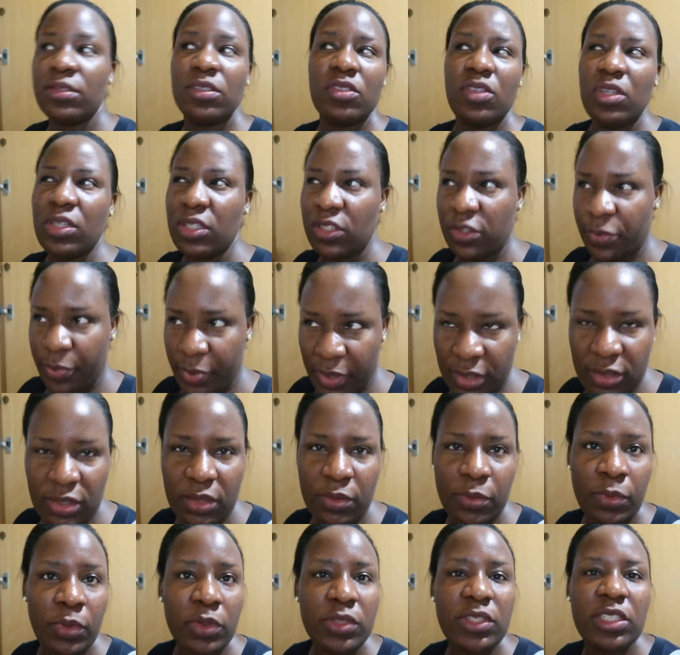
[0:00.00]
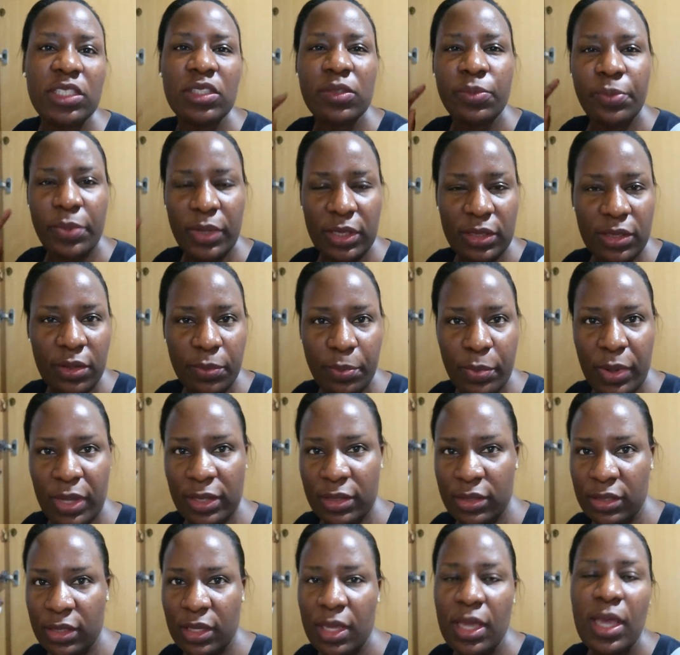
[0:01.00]
It's not his birthday, but his birthday
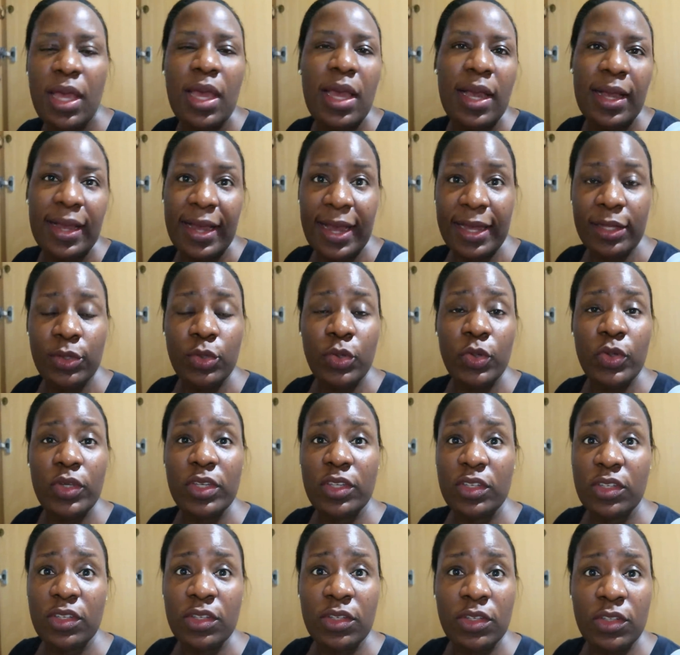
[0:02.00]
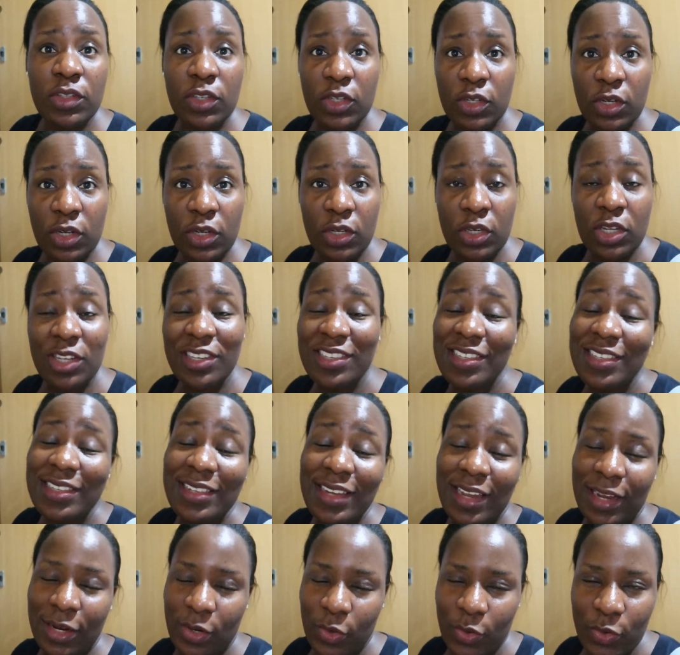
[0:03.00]
party. Kaito is
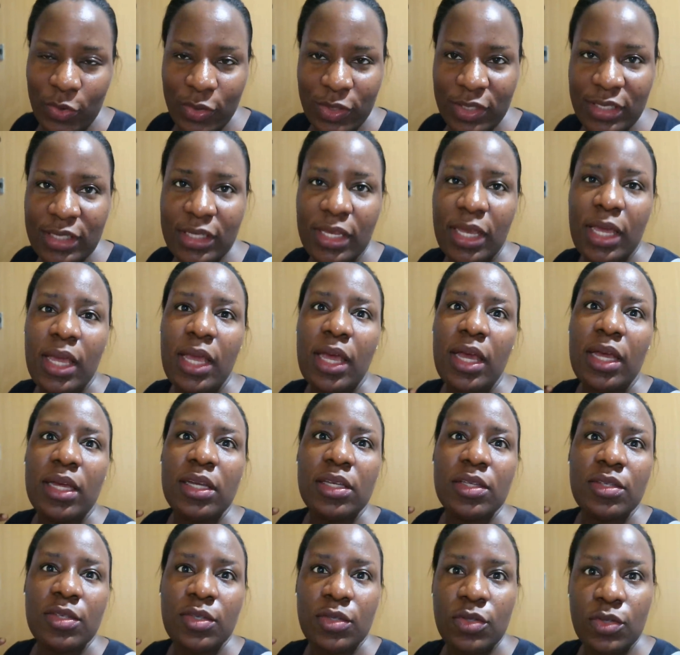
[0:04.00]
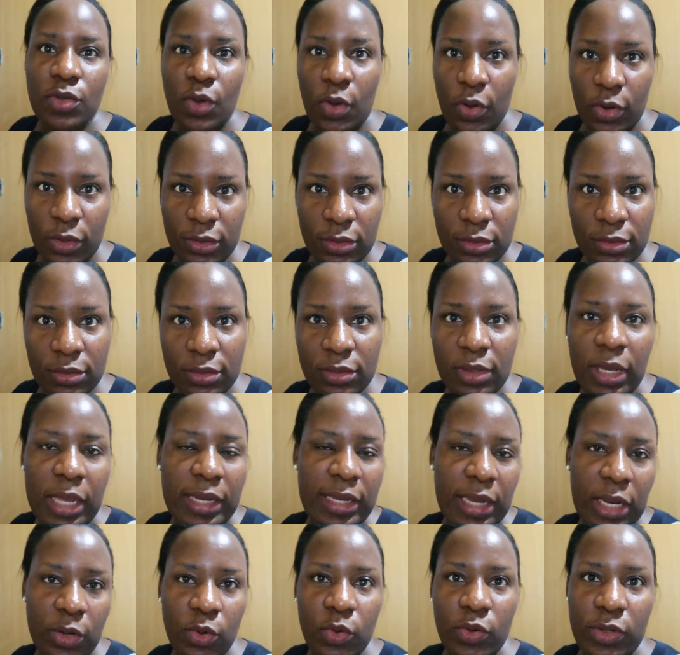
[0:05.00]
Nello's son,
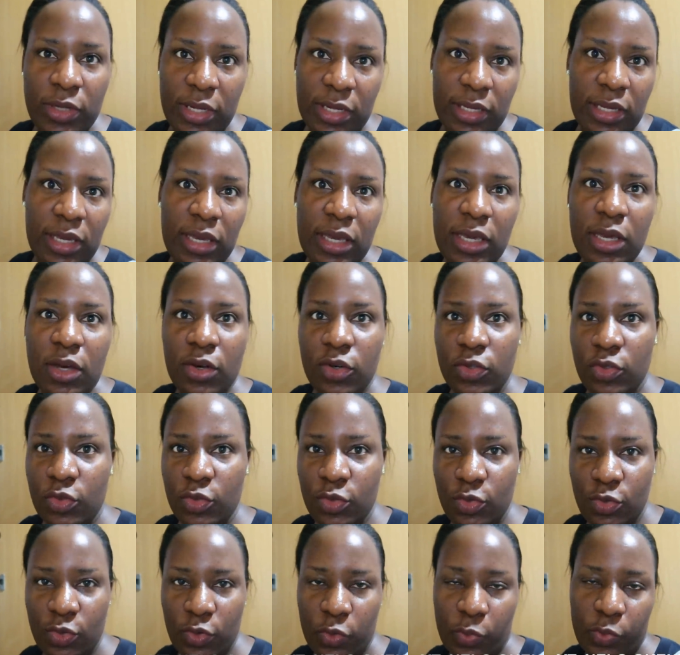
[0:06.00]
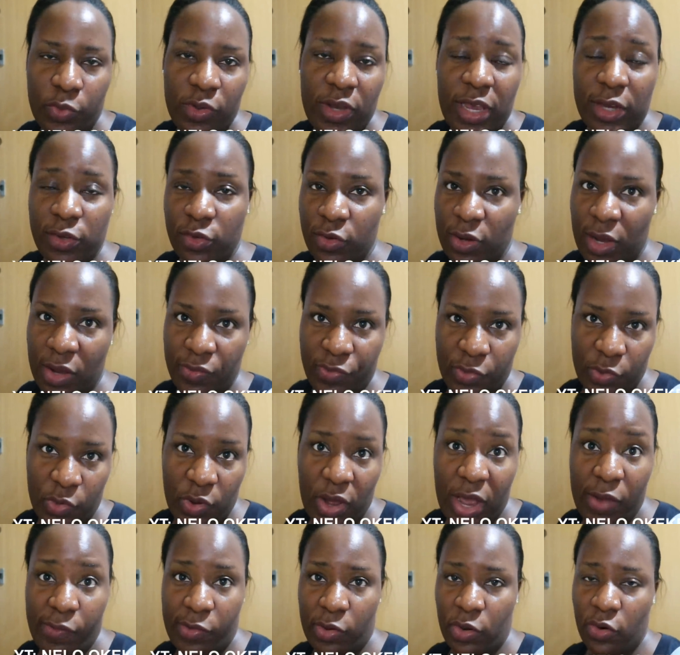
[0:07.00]
Nello Okeke, here on YouTube. You guys should go and
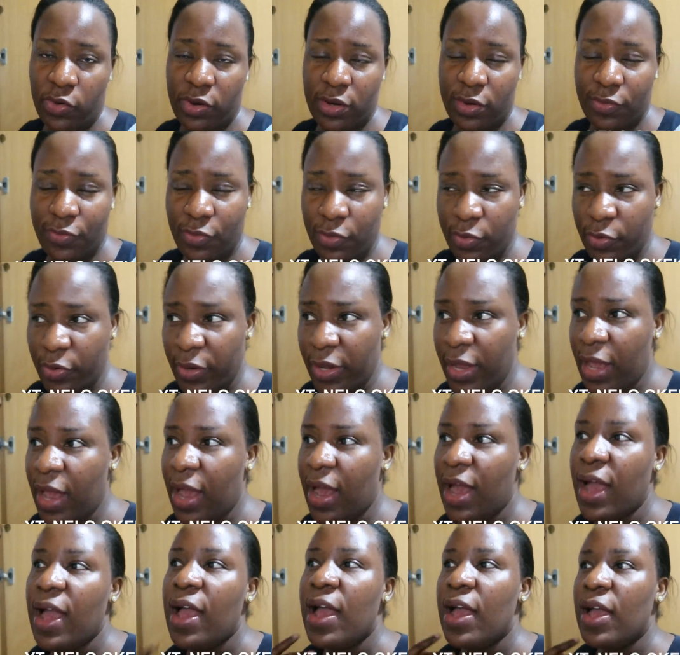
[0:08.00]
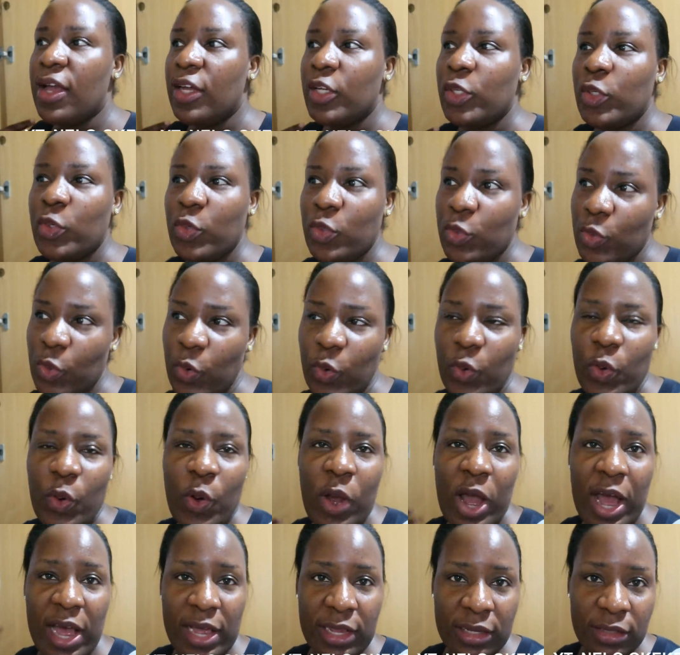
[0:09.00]
follow her if you're not already following her. So
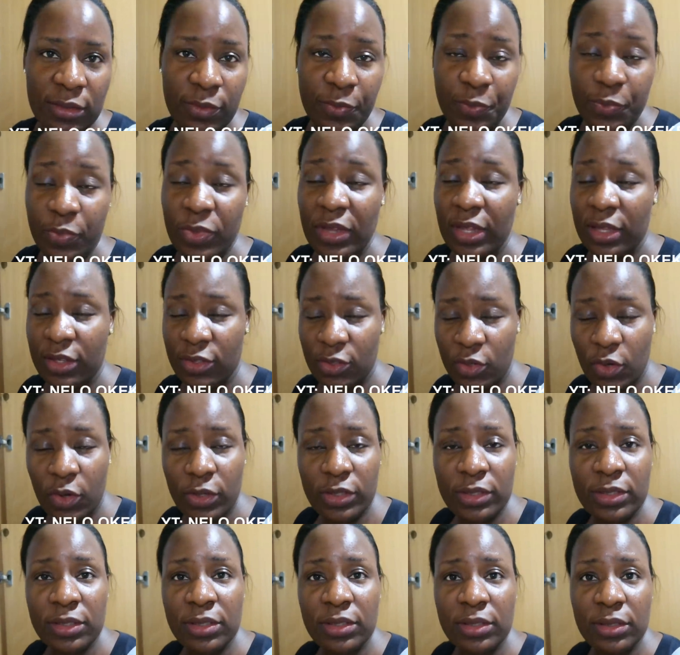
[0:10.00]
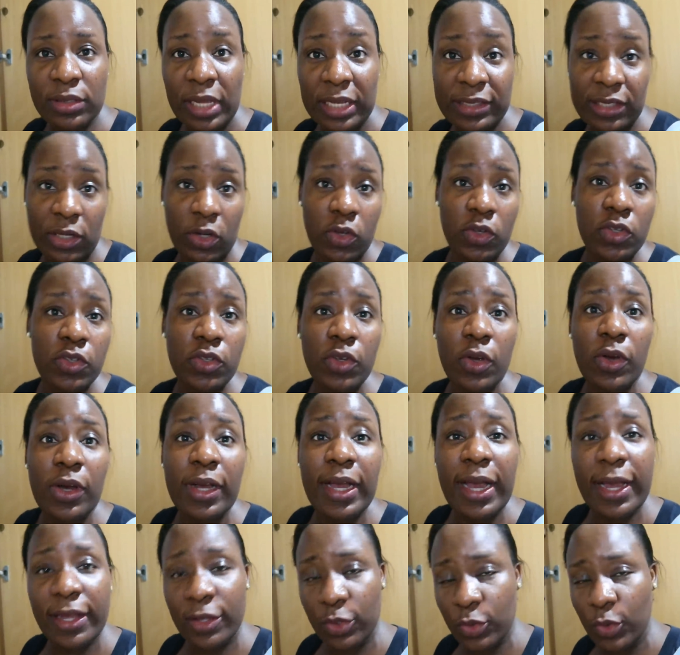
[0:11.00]
her son, her second son,
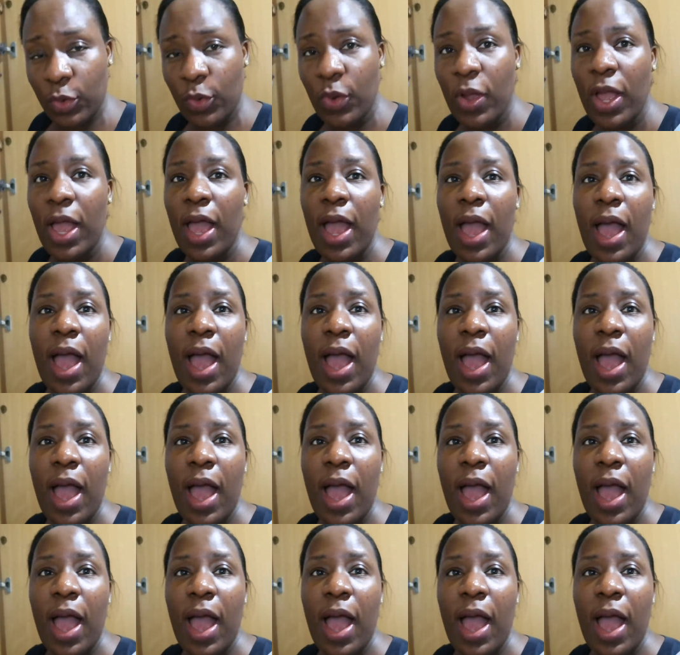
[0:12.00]
Kaito